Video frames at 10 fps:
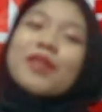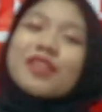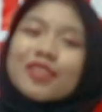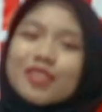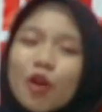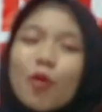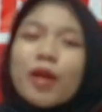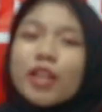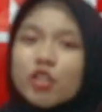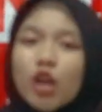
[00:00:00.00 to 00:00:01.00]
Because so
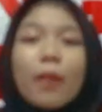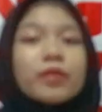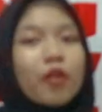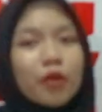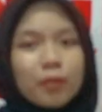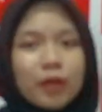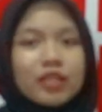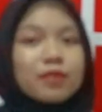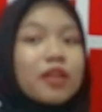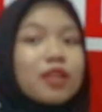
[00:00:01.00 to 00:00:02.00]
many jobs are
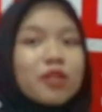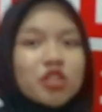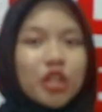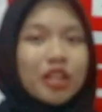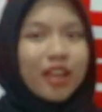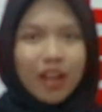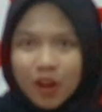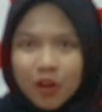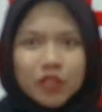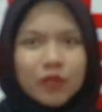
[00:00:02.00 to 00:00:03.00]
replaced by the machine
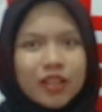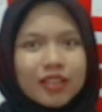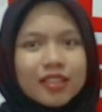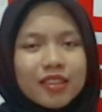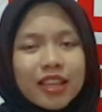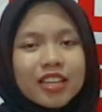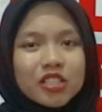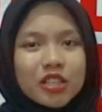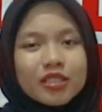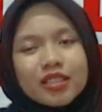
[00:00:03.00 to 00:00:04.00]
and artificial
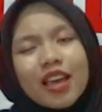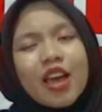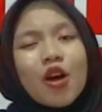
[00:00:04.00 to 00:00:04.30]
intelligence.